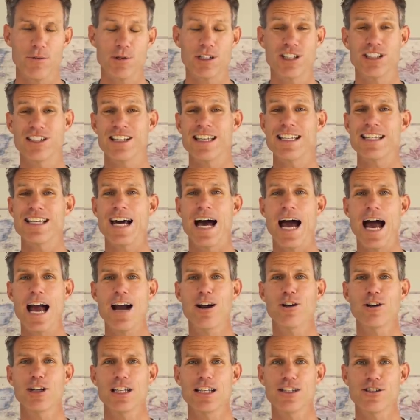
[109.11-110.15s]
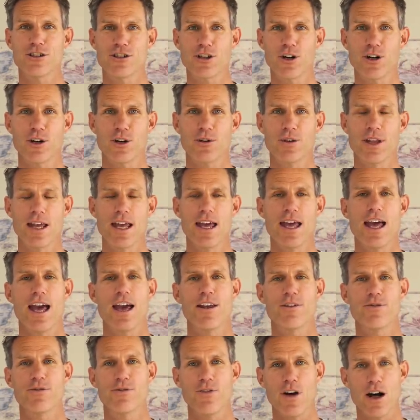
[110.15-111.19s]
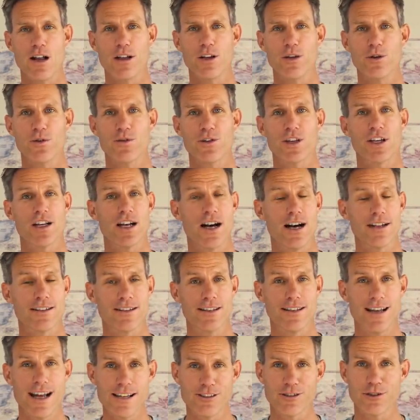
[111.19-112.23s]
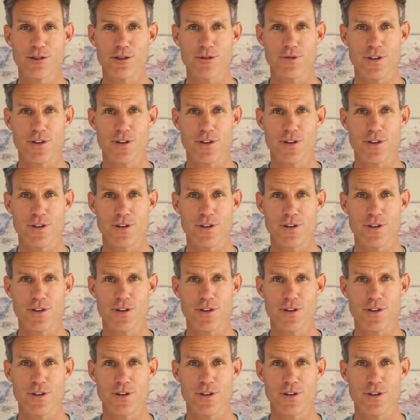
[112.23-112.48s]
which is entirely dirt and follows the Continental